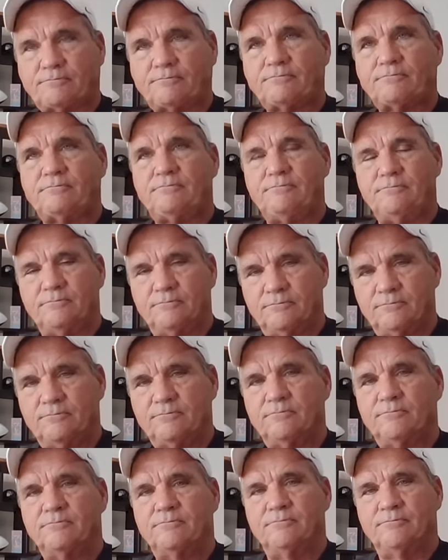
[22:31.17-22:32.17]

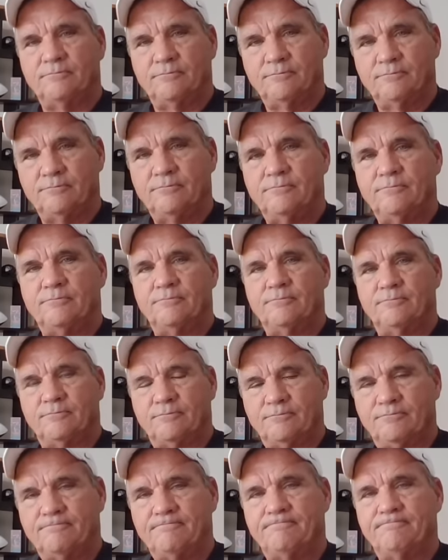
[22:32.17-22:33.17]

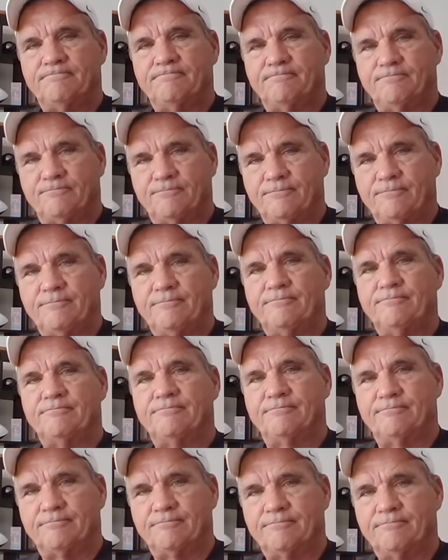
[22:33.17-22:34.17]

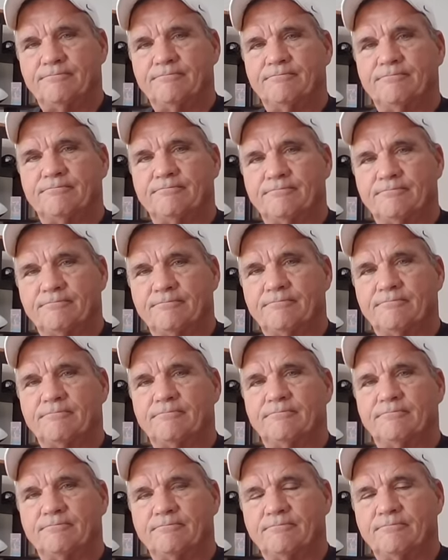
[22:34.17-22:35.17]

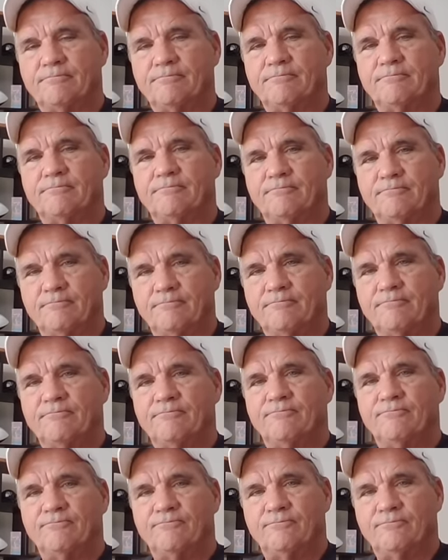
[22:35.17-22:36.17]

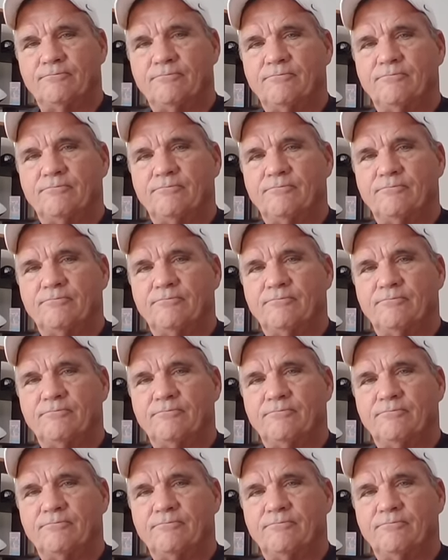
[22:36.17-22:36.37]
(silent)